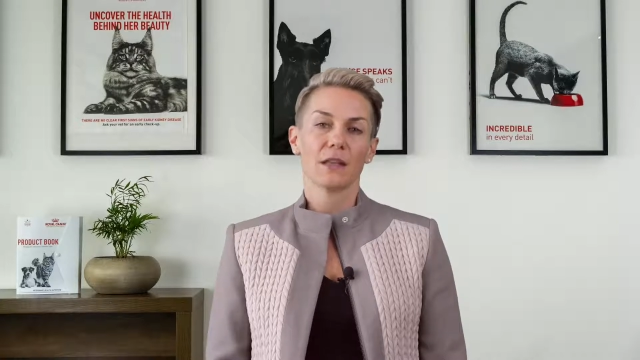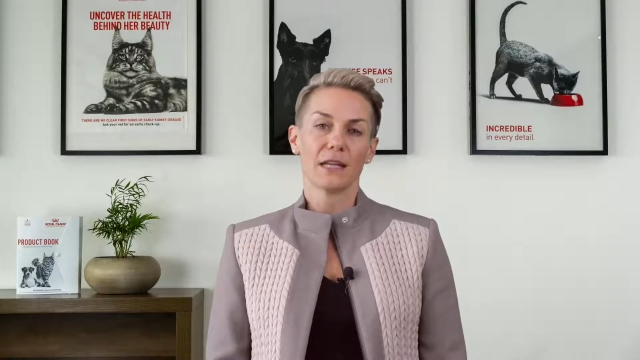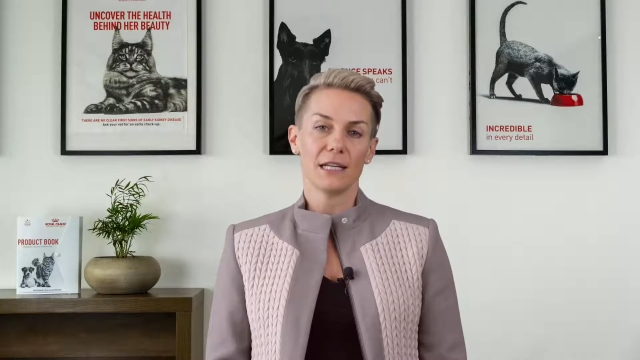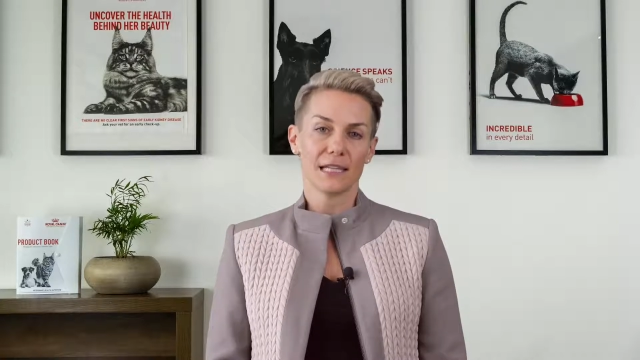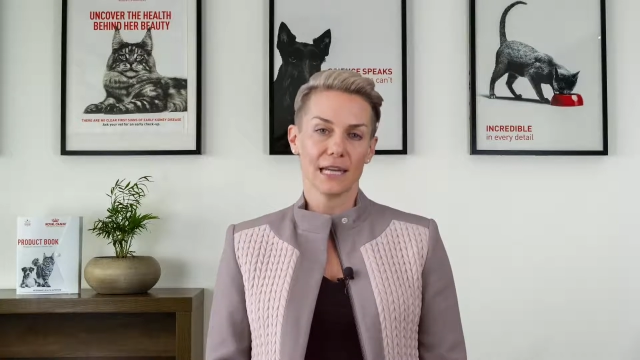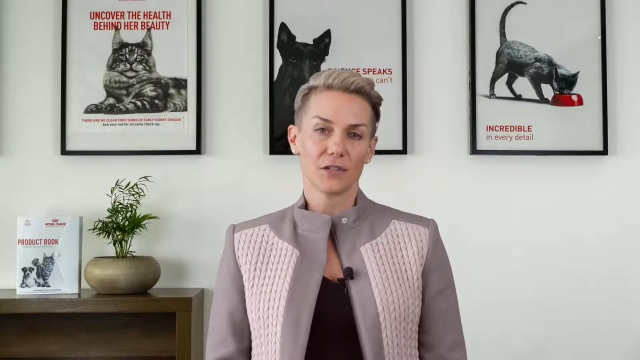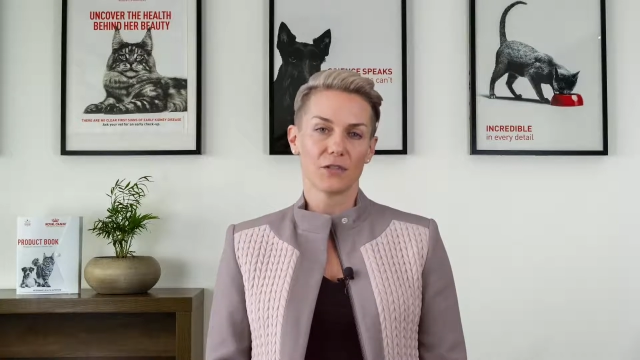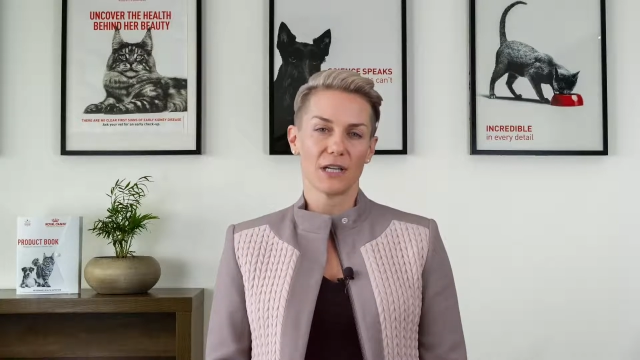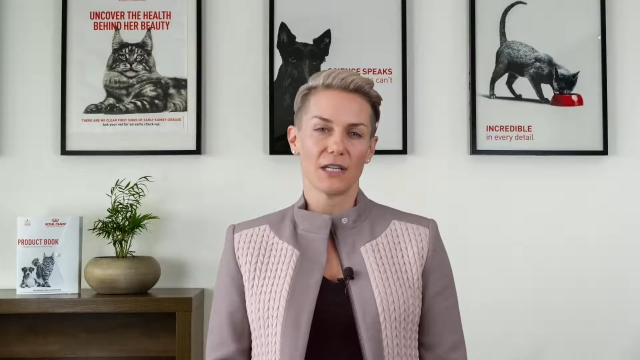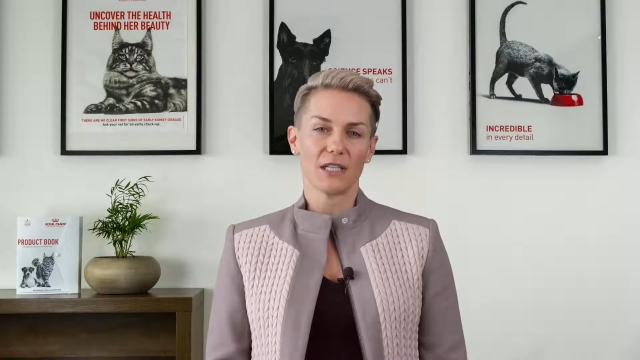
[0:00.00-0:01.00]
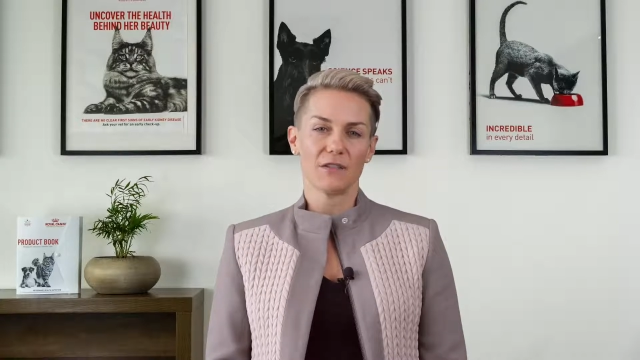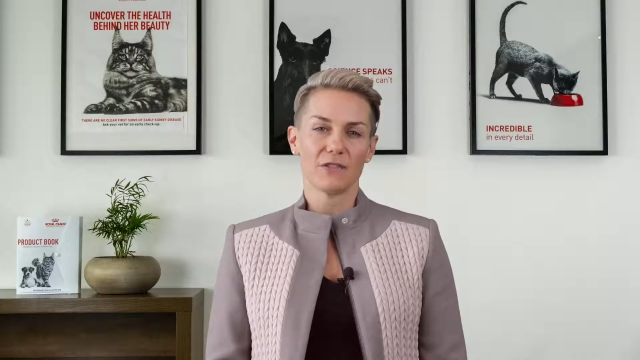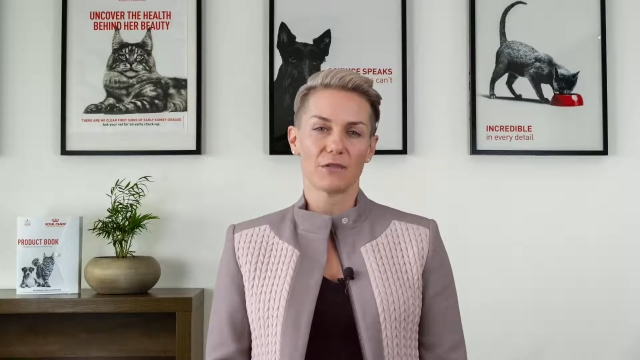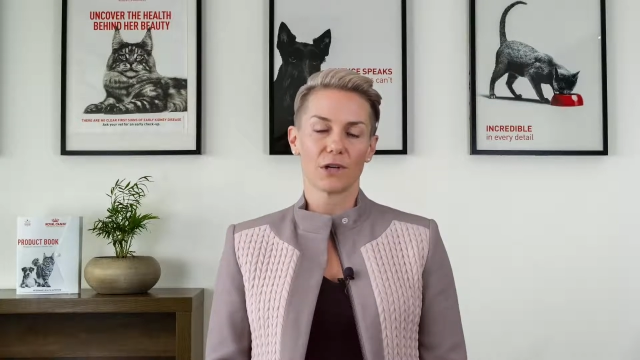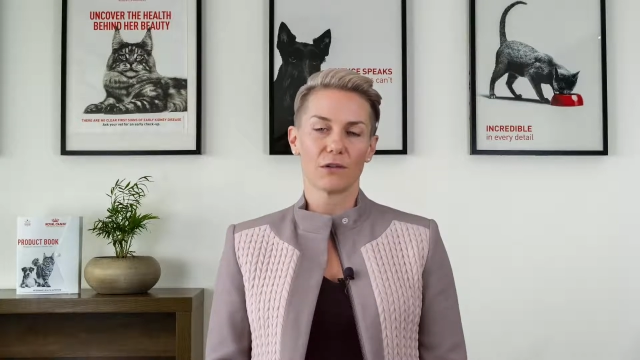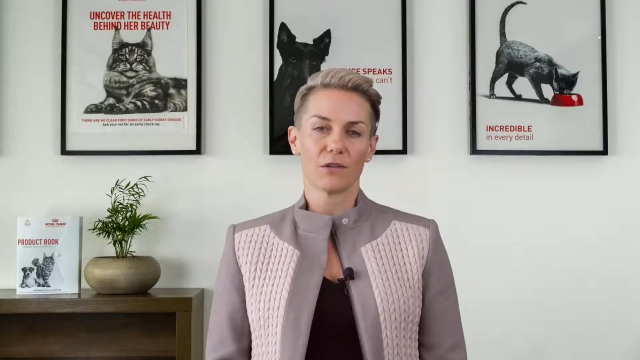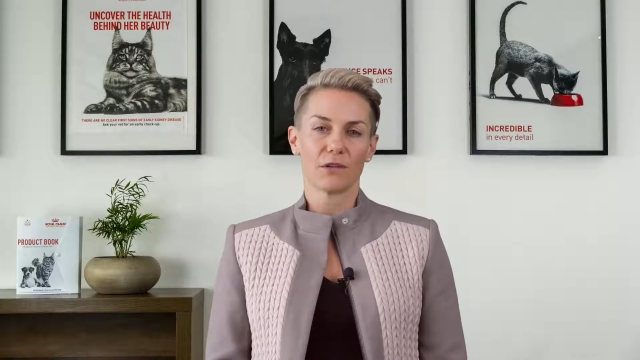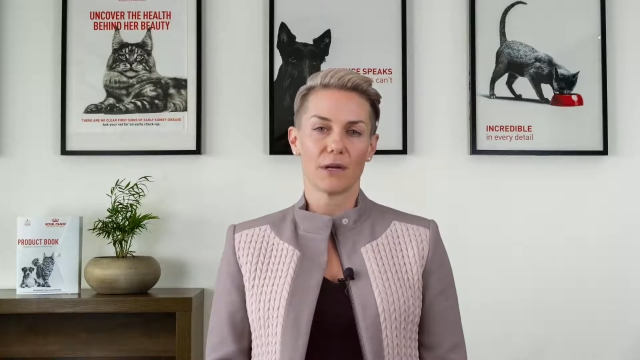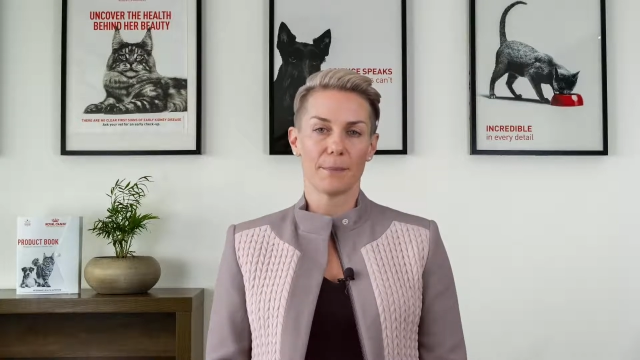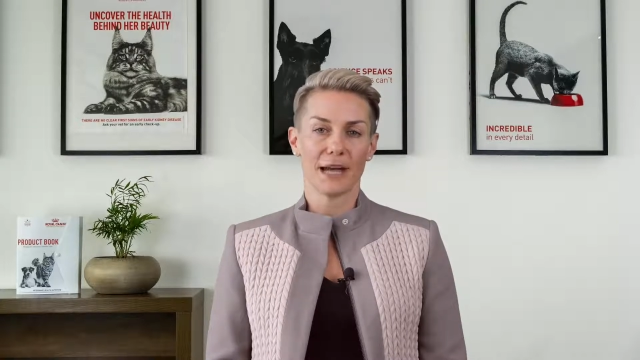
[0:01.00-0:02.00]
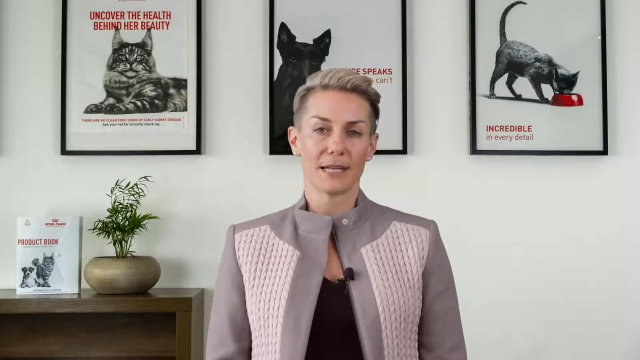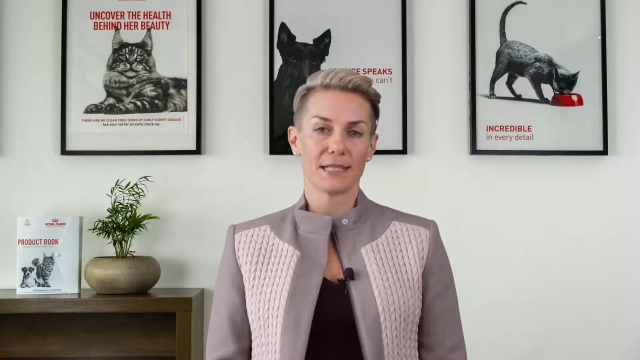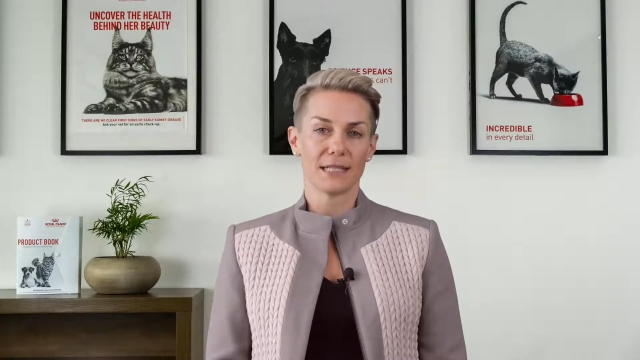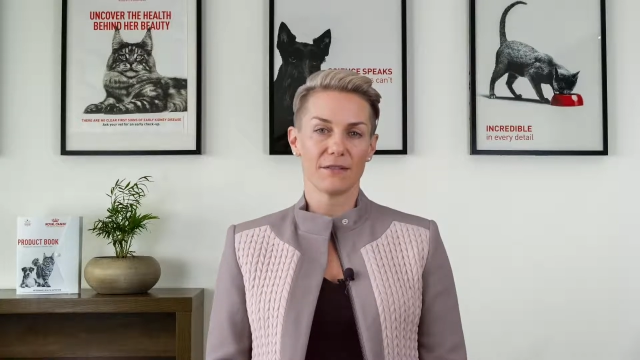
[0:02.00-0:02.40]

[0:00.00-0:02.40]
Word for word: They need extra energy for growth, a balanced